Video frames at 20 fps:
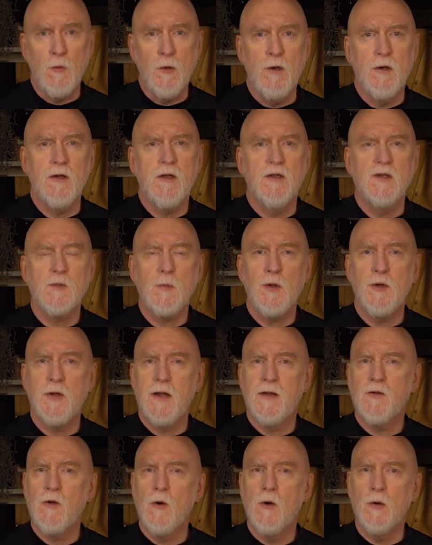work is put
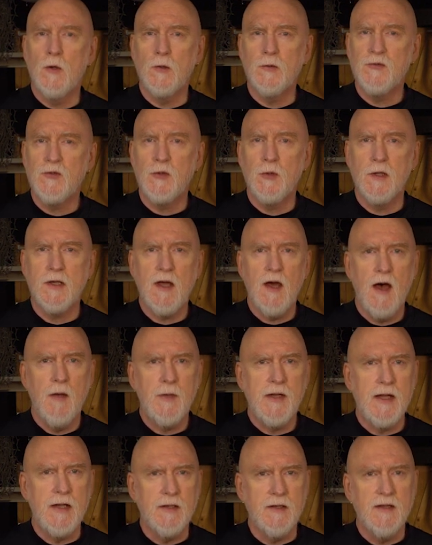on hold to
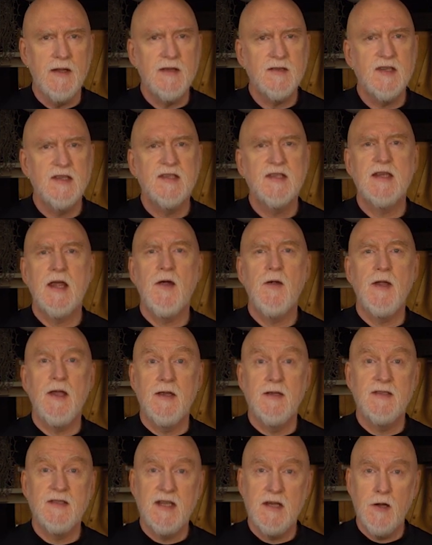accommodate necessary
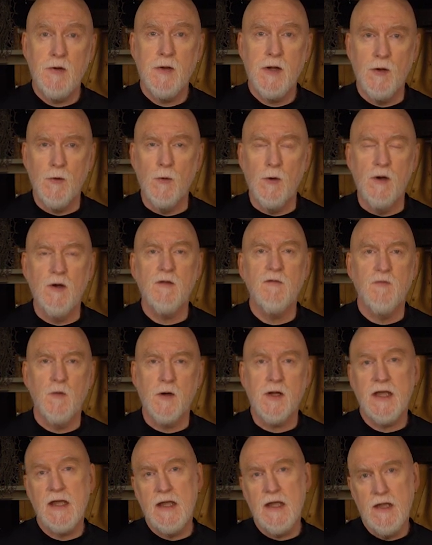interior work
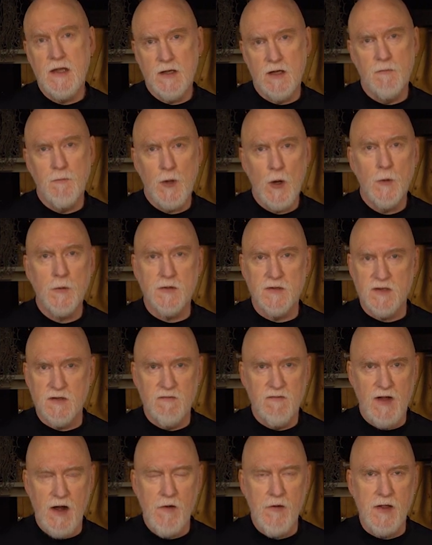for key components of
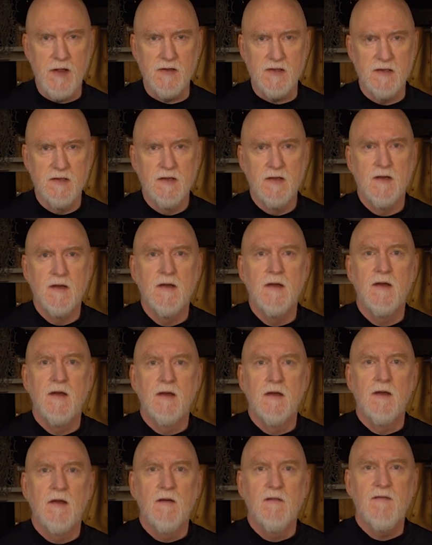Variant.
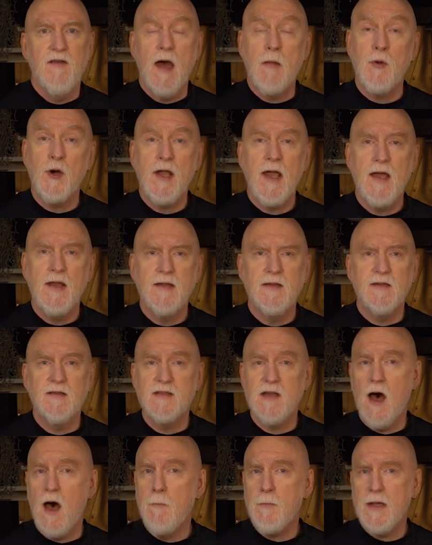Fabricating the
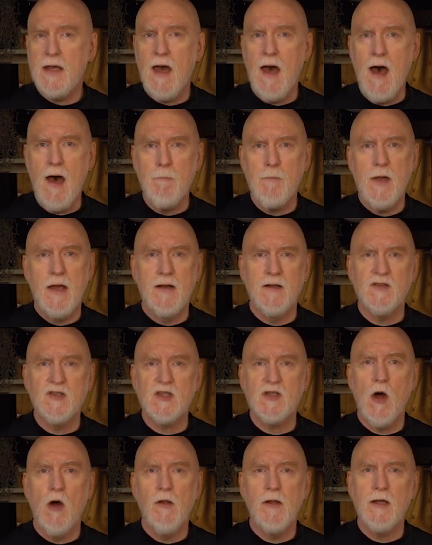top cap and
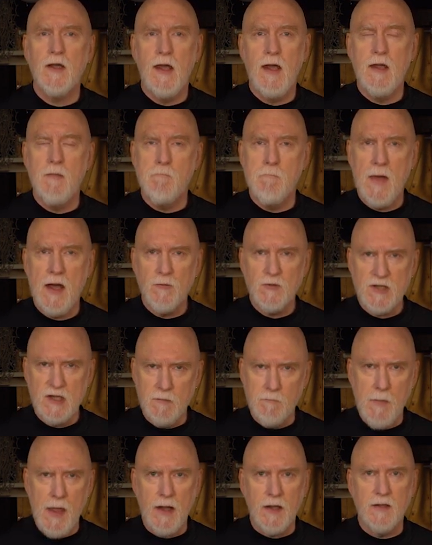installing a
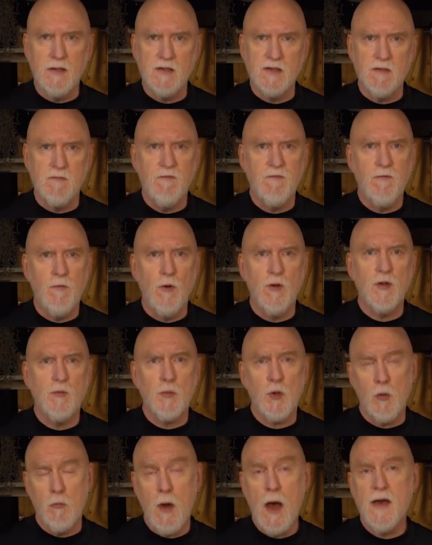mounting mechanism for the
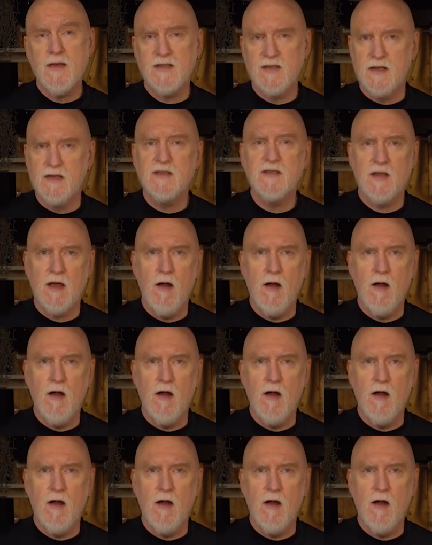proboscis